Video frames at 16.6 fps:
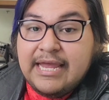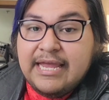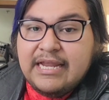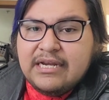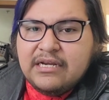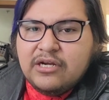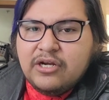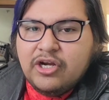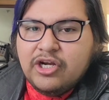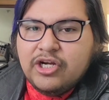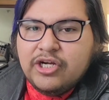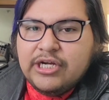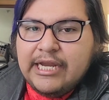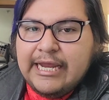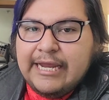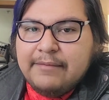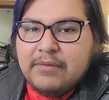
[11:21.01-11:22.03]
And her
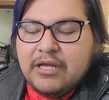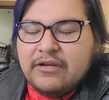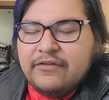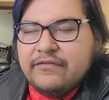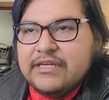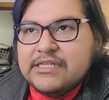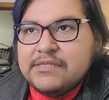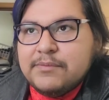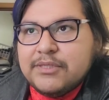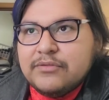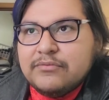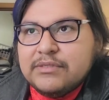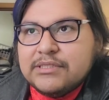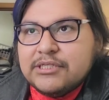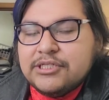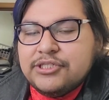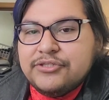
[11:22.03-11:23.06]
name on Facebook
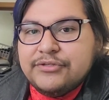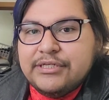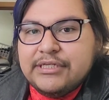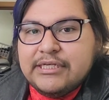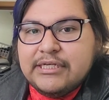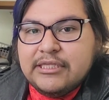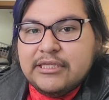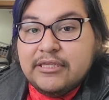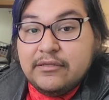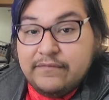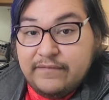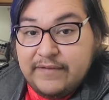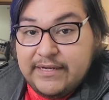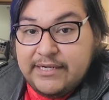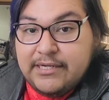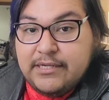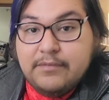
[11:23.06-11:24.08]
was Katrina
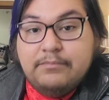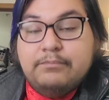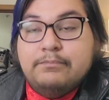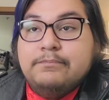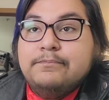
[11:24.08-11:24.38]
Lavetta.